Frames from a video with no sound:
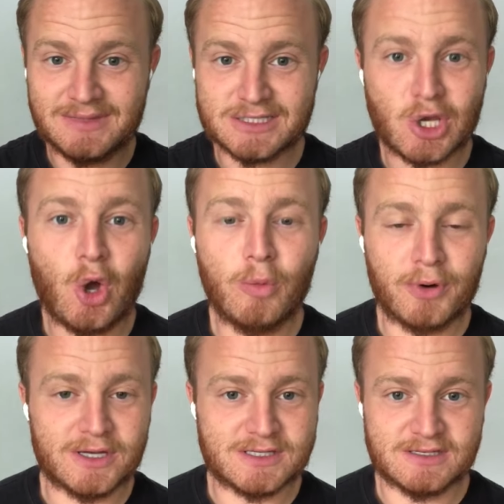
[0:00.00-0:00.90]
this whole
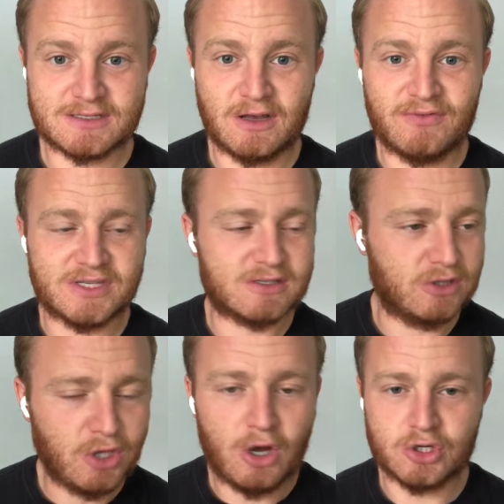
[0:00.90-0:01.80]
process of this
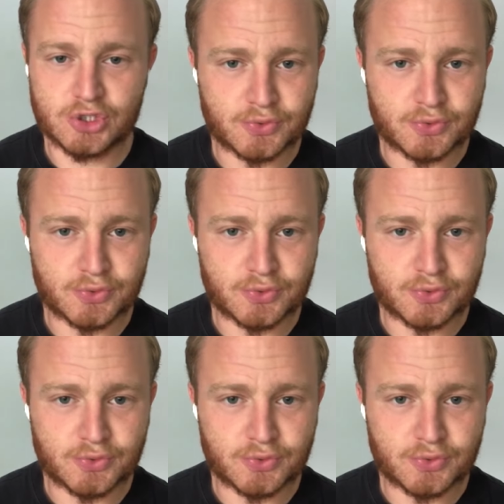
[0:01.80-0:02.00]
long,